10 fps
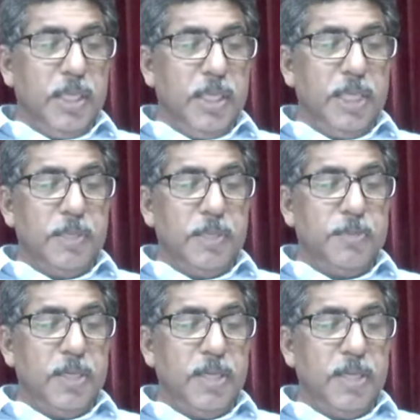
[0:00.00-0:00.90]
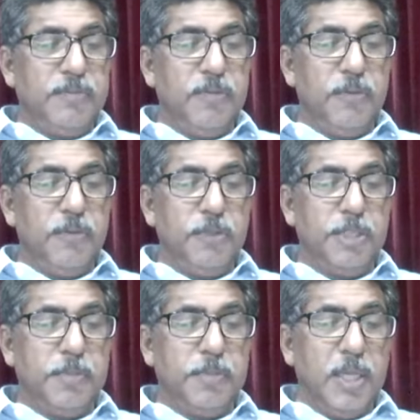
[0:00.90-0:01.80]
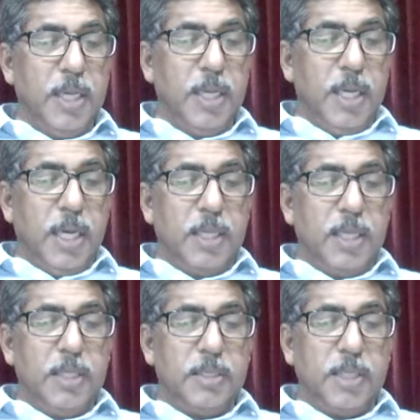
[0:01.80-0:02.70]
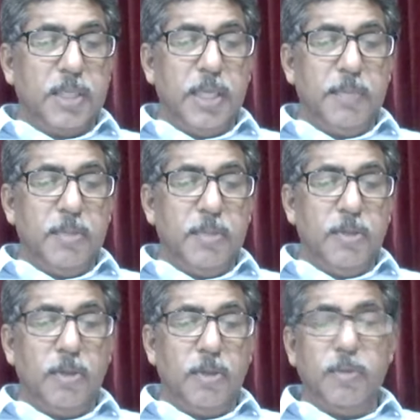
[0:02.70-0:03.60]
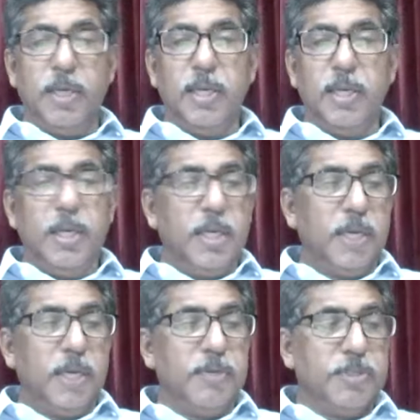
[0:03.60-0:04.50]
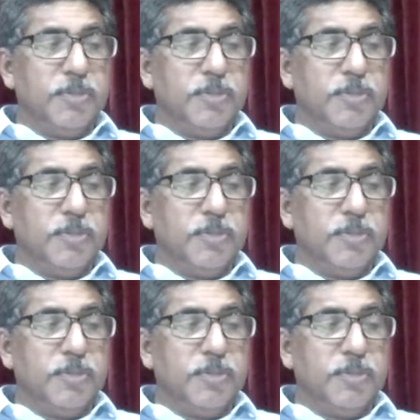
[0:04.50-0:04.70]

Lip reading: he must be left in fellowship until the time Lord will convince him.